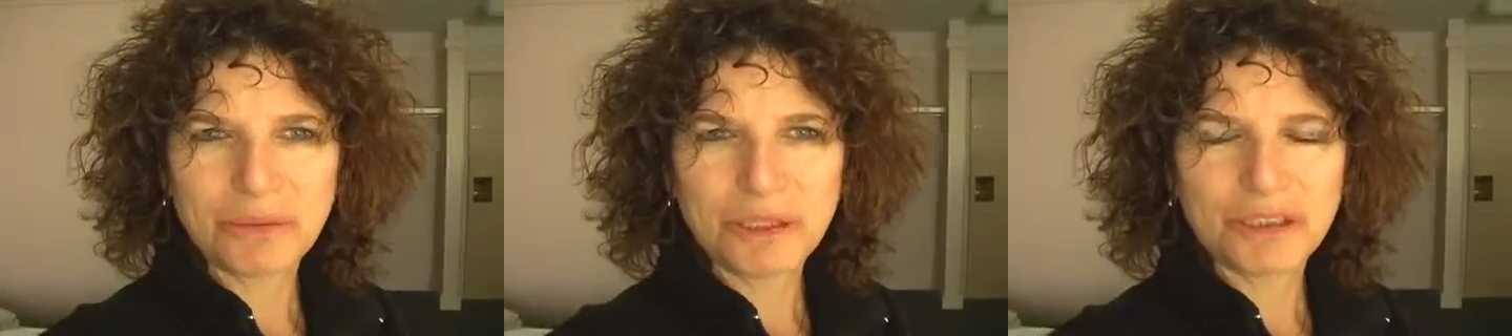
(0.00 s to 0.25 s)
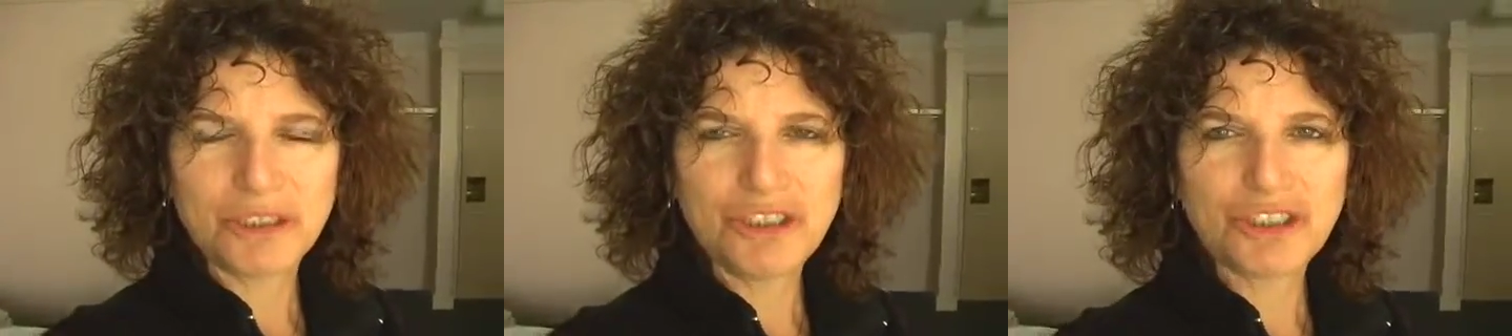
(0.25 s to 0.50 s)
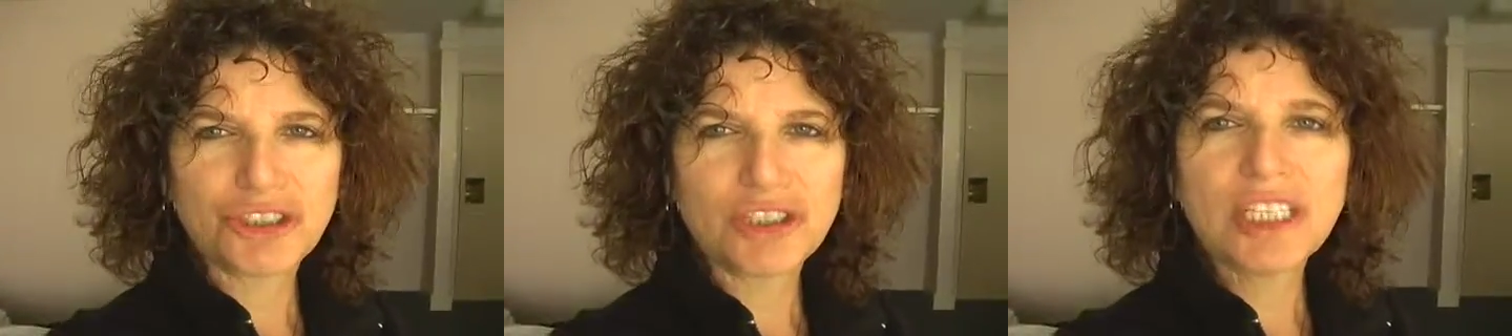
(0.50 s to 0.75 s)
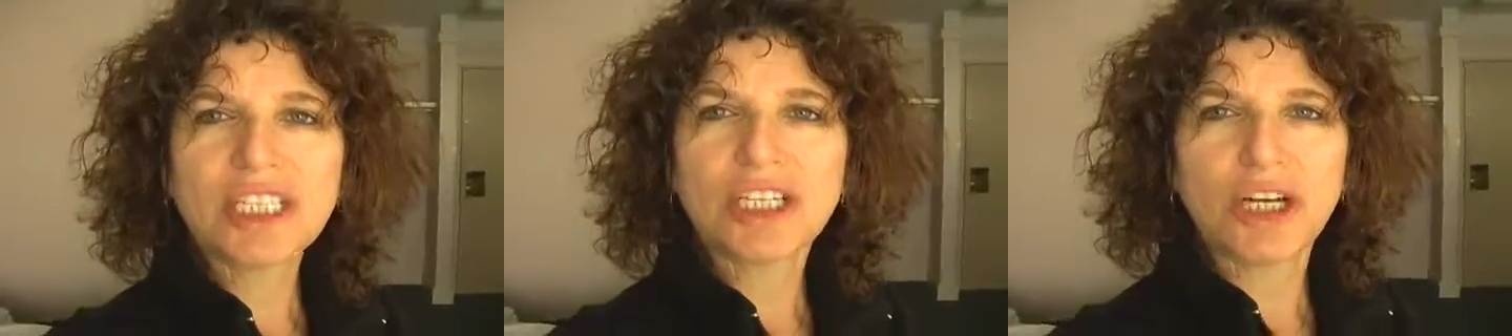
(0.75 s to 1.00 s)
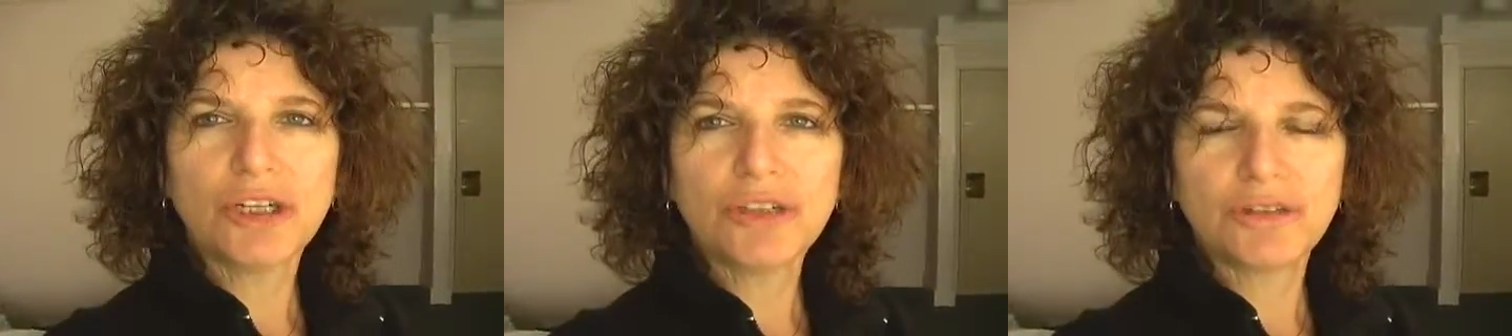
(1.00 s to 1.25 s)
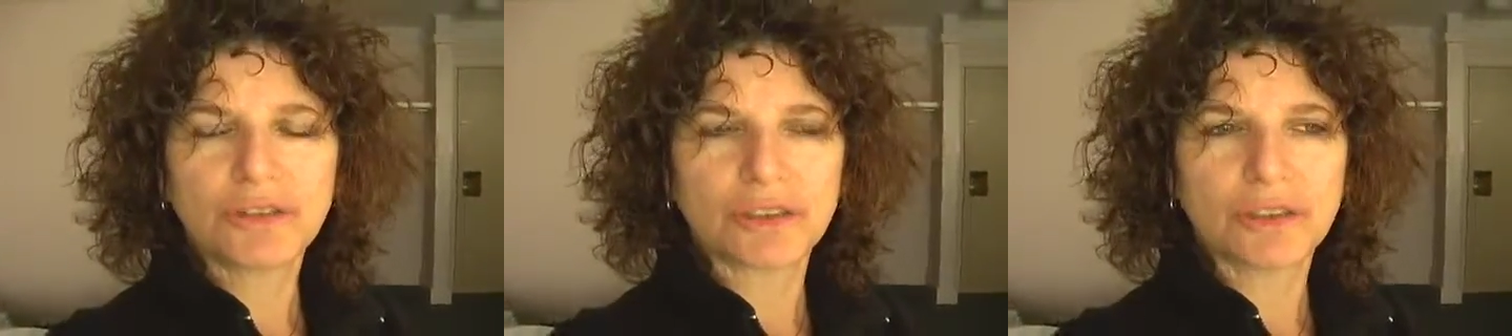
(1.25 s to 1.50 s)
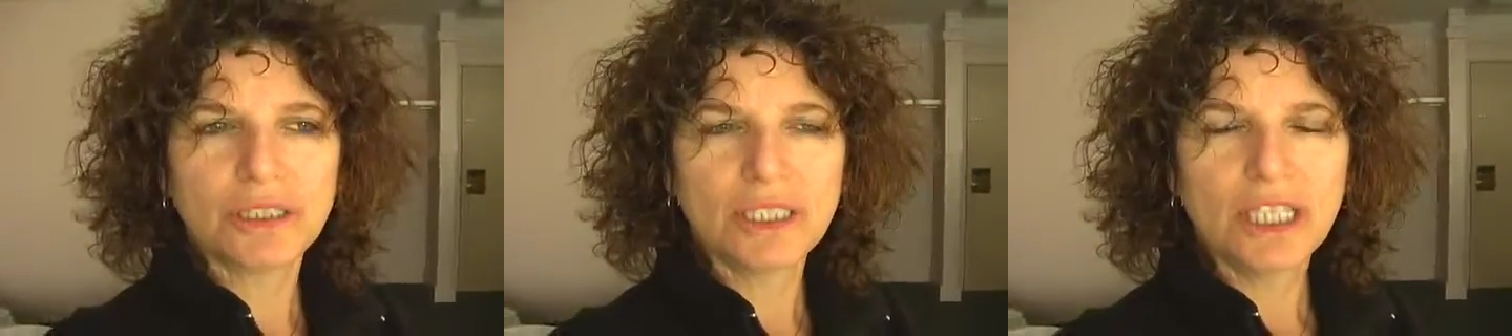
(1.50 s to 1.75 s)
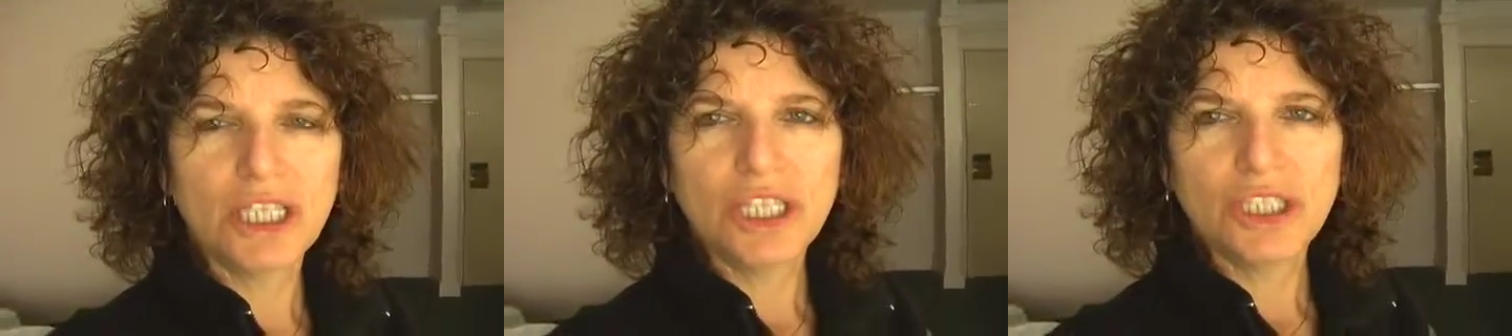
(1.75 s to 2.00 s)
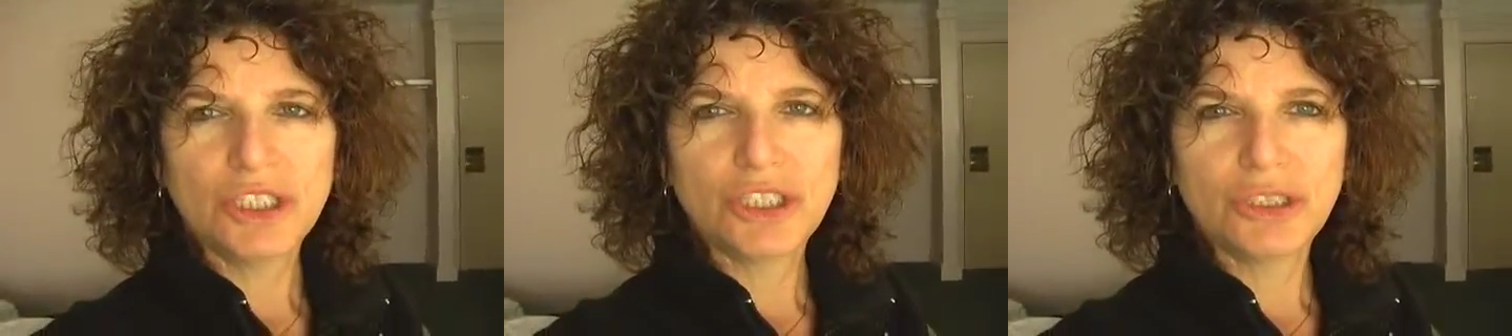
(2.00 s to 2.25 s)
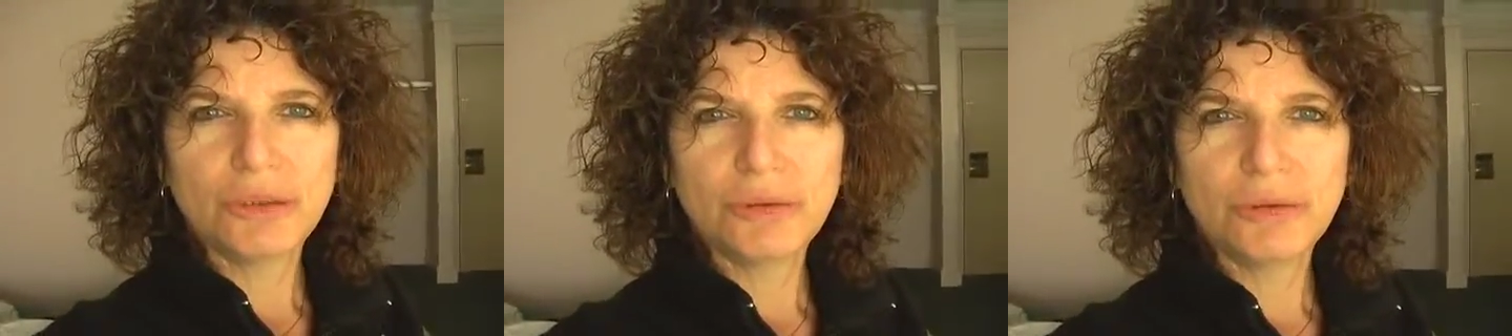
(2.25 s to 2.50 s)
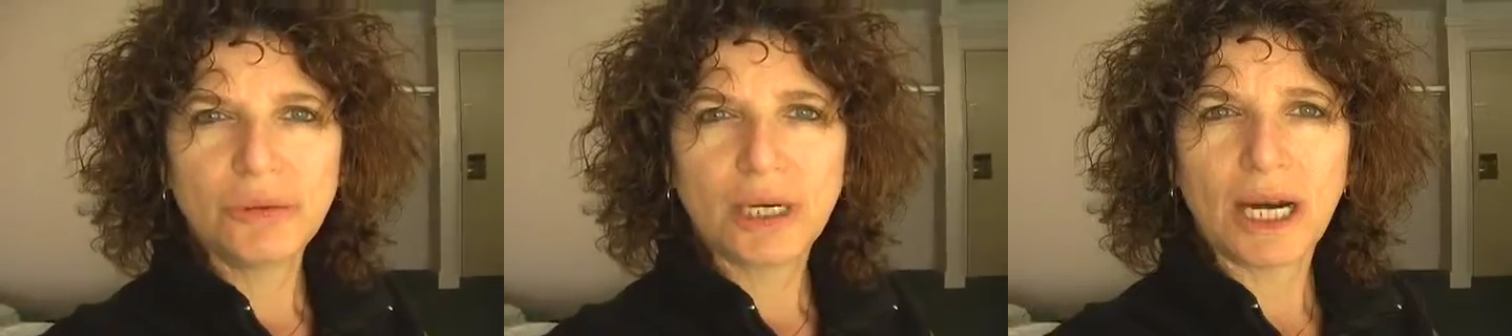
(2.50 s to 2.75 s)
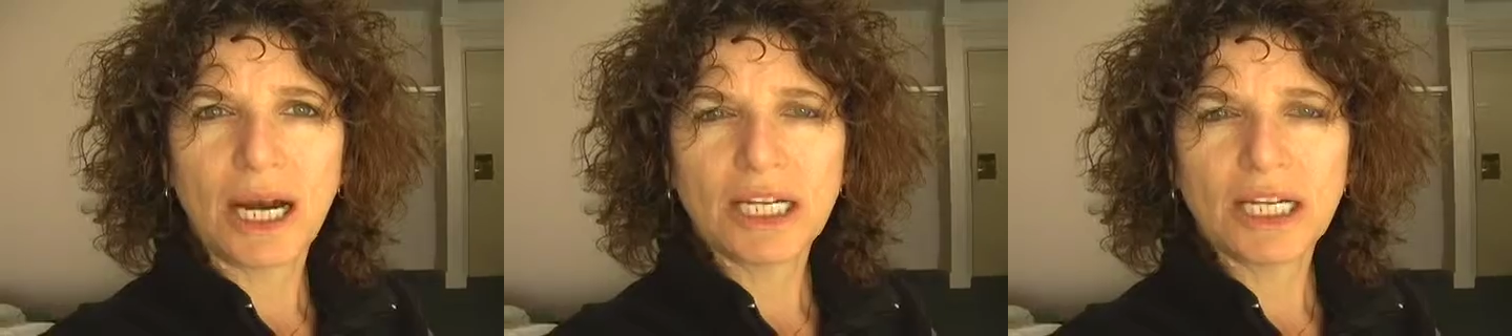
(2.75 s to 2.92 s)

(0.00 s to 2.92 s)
We are journeying over to